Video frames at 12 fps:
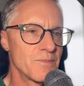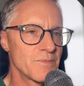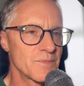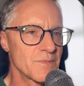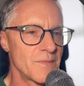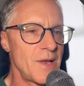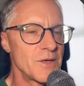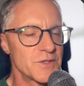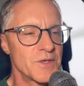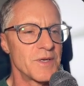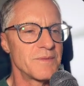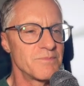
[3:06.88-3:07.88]
That looks
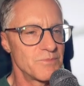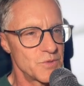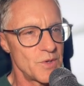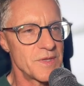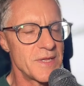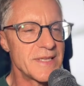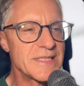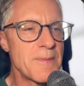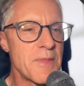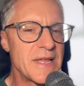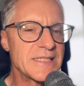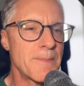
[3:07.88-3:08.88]
good. So
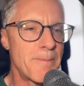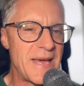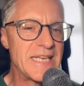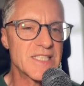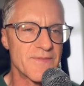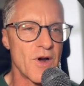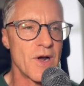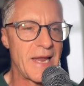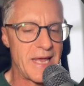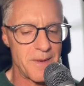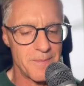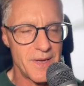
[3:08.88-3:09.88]
that's the base of our
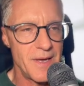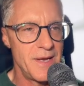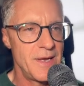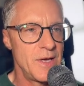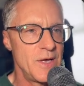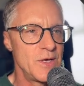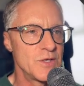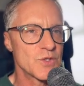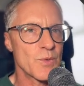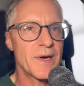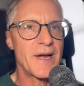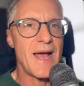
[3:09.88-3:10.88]
lamp. So
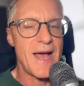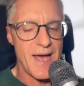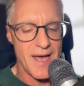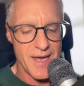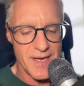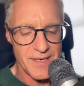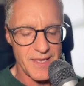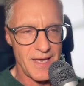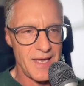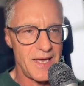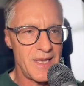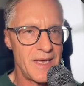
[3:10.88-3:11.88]
we're going to add
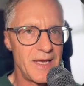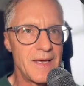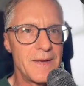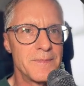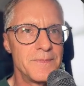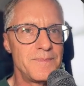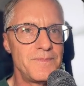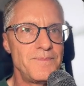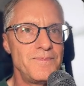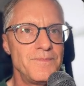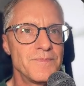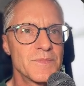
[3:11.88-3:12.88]
a
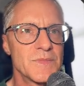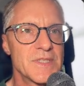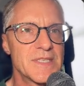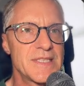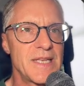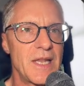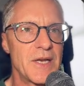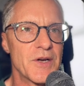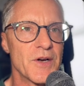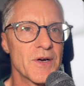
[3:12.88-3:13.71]
cylinder.